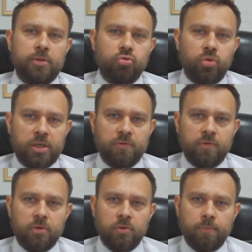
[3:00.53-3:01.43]
this
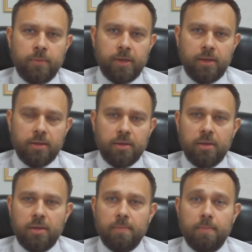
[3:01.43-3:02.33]
transferring of money,
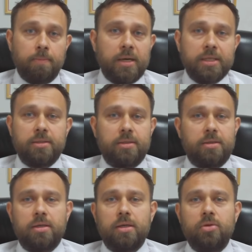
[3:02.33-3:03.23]
but
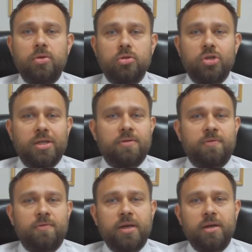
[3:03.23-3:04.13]
uh, you can just
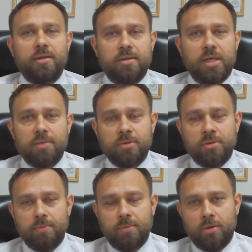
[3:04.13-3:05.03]
file a
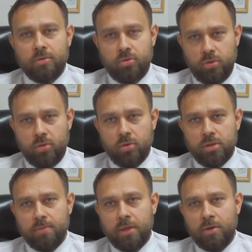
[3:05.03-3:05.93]
statement about to a court
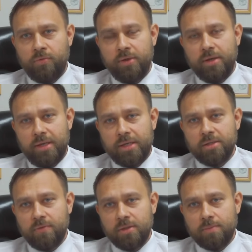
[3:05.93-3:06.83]
about the
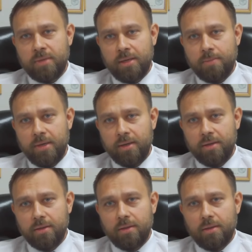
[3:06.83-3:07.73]
collecting this money back
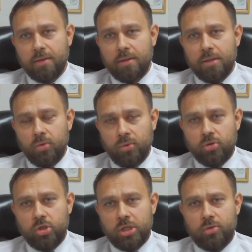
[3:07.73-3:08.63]
you
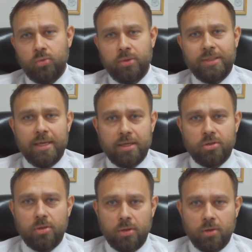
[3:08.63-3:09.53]
will just will
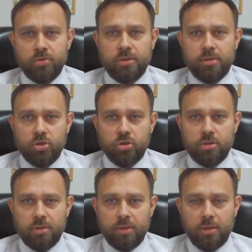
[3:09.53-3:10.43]
get code decision